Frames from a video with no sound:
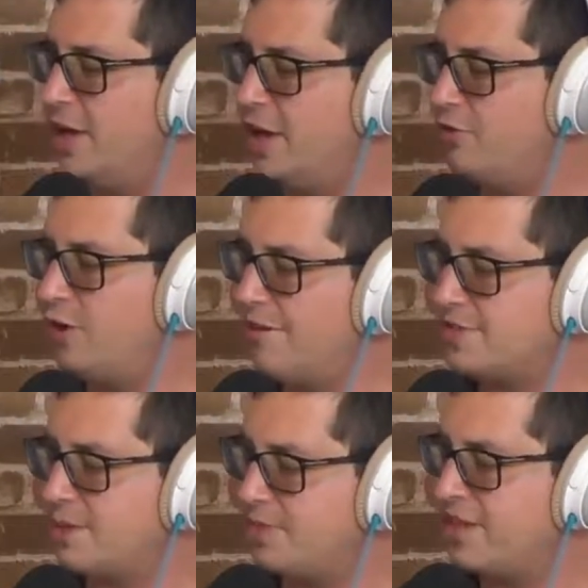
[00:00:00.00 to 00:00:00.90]
if you have
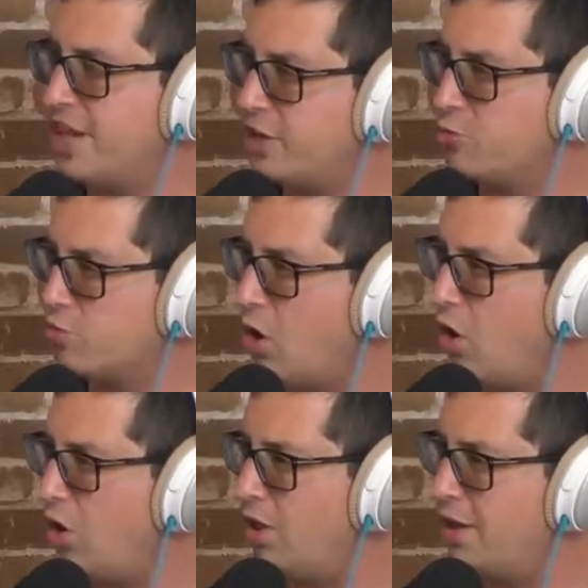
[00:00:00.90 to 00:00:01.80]
something that you
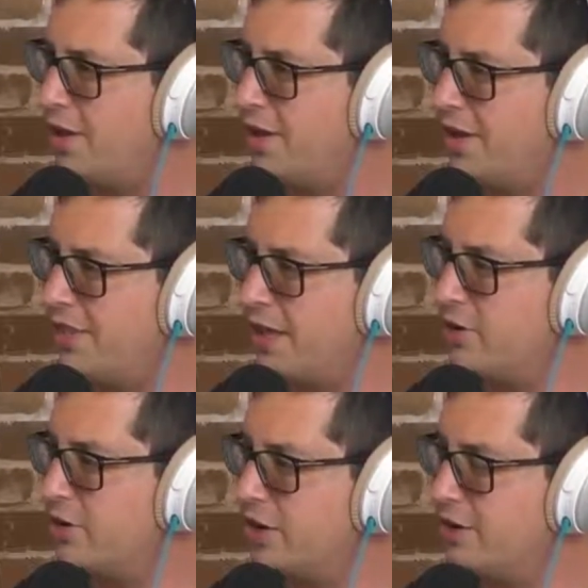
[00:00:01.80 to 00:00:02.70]
roll that you're
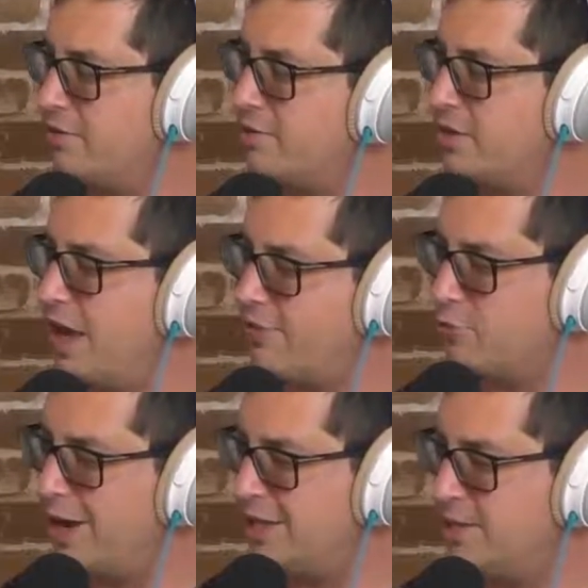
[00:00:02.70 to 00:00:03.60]
going to have a
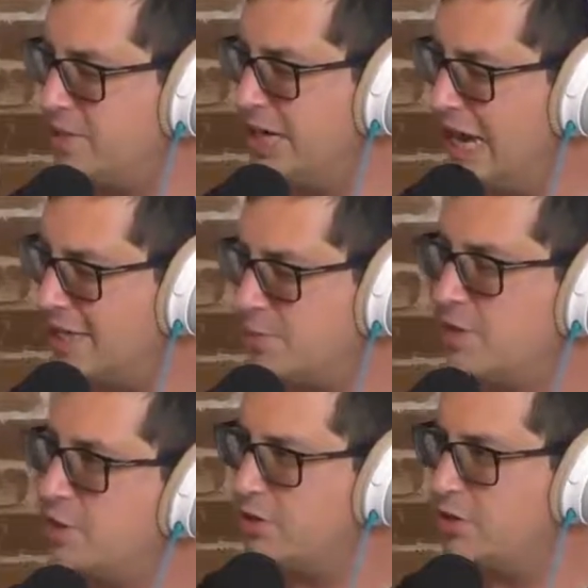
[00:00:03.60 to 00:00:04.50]
random chance, well,
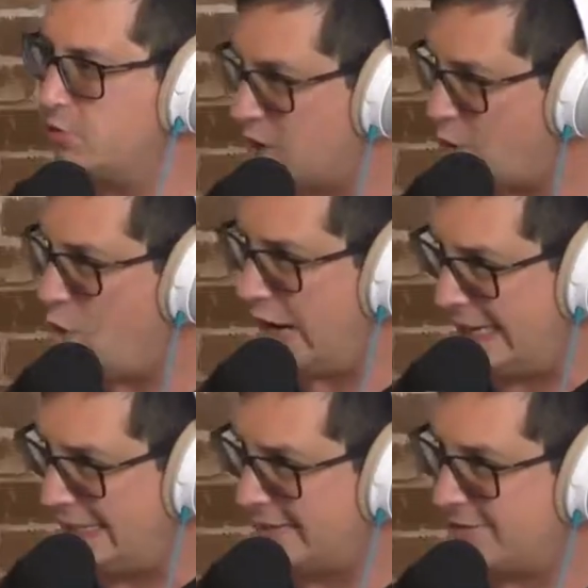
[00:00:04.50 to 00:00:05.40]
could do a
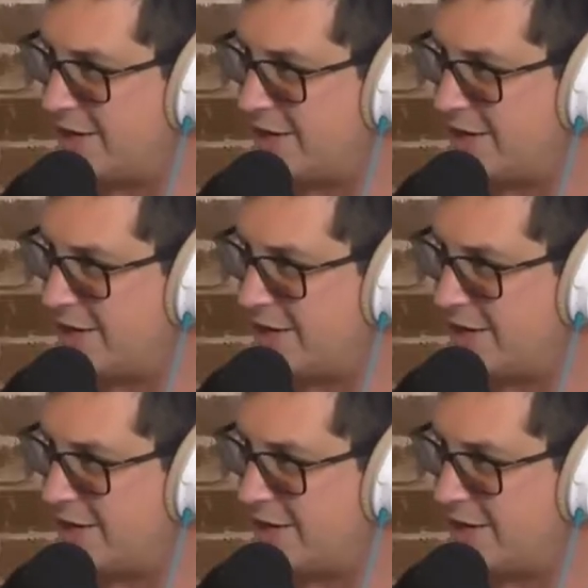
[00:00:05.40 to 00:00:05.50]
coin, right?